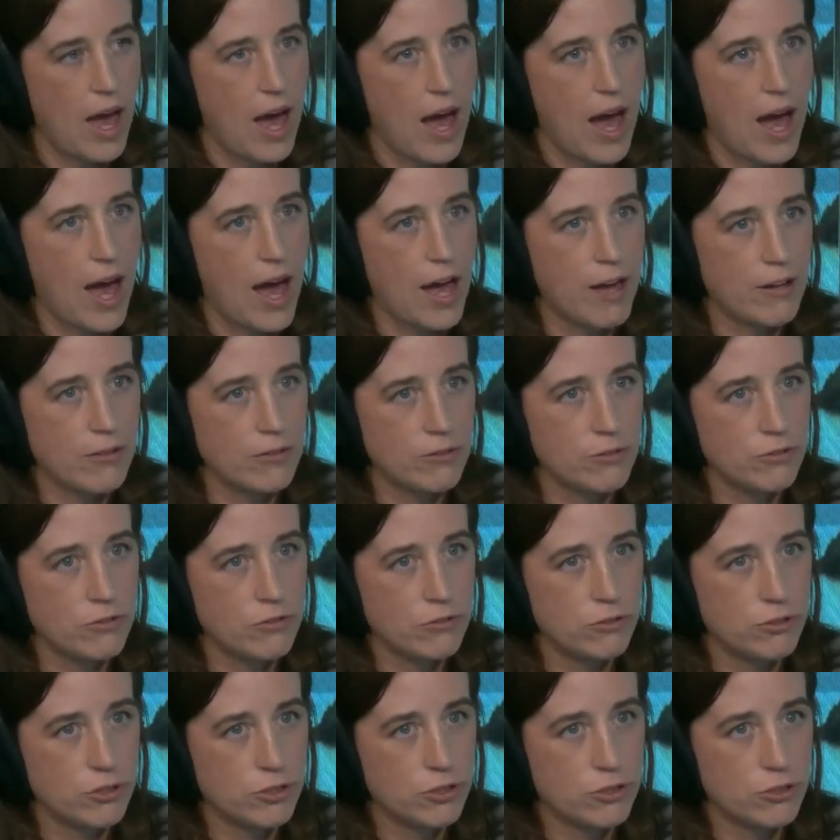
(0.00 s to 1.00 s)
How
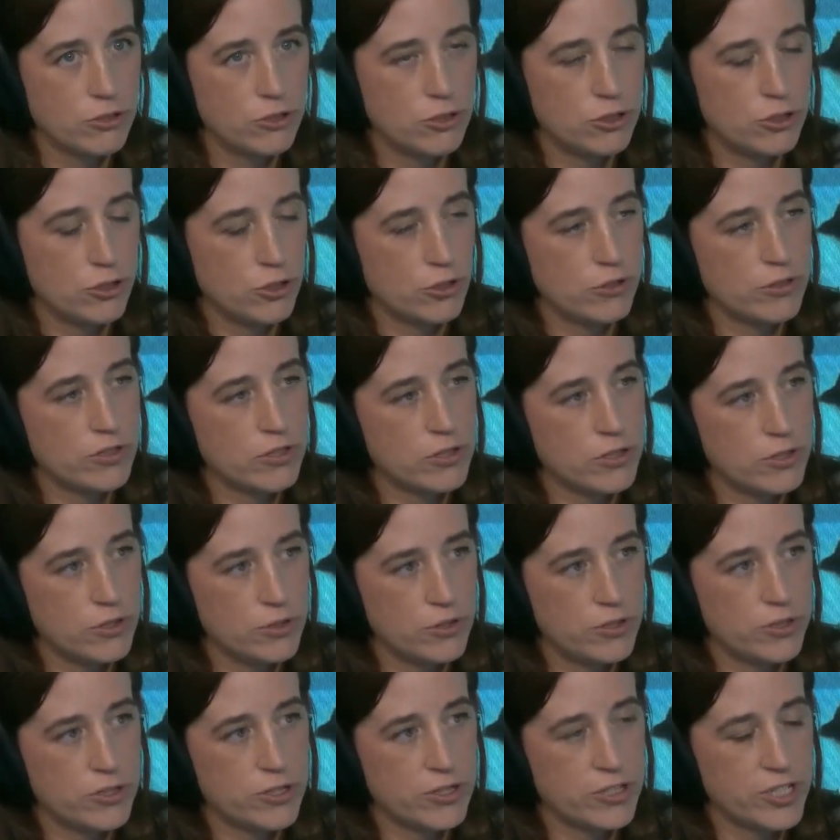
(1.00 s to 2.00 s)
should students
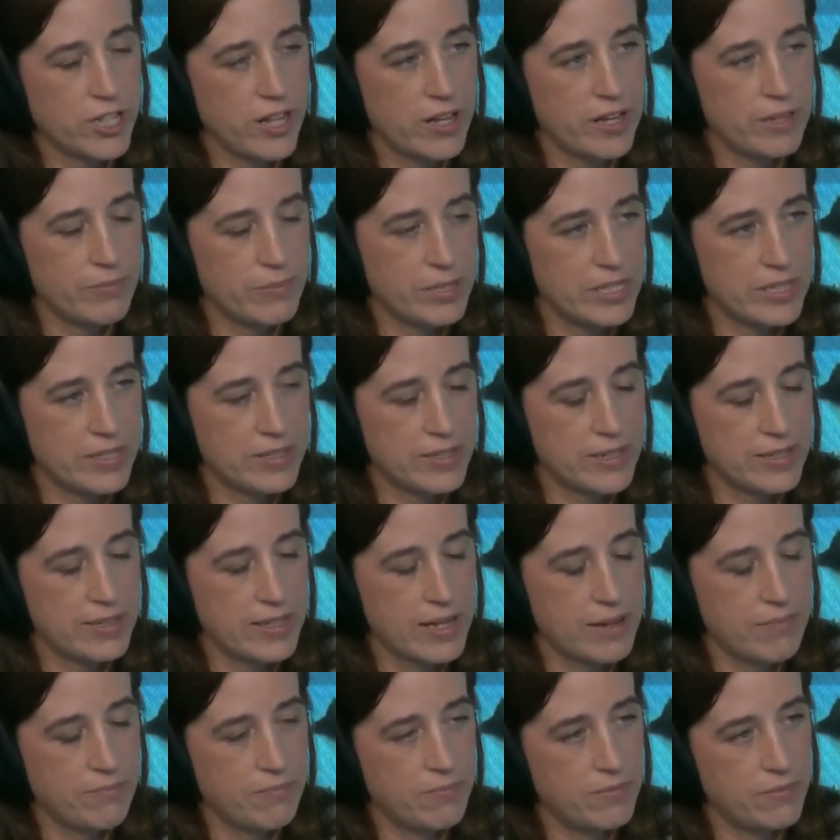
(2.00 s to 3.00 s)
use their time in this
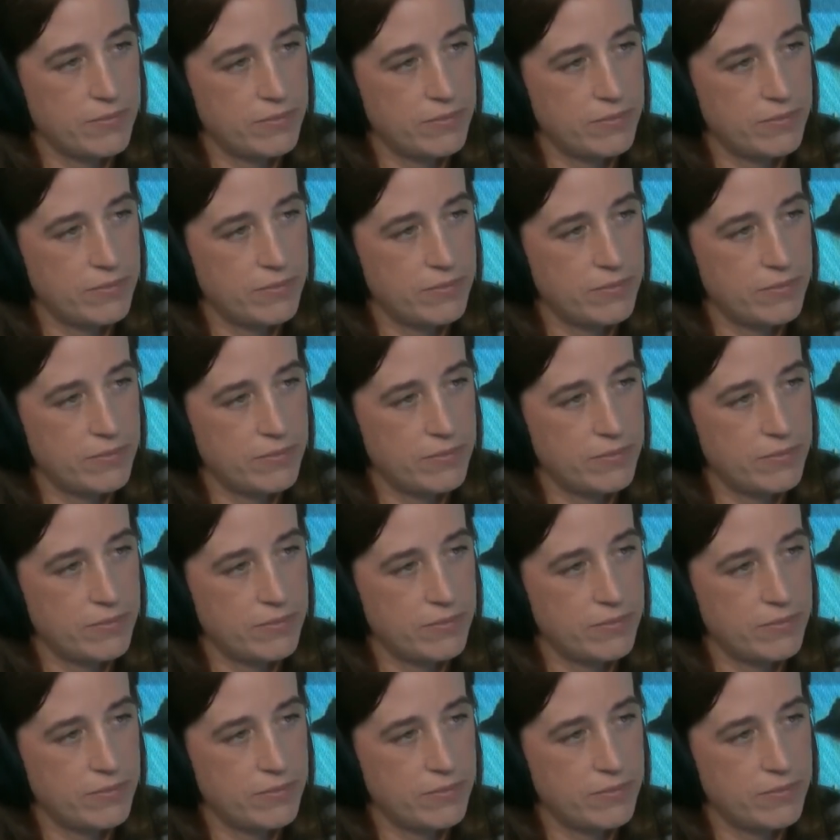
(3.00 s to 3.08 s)
exam?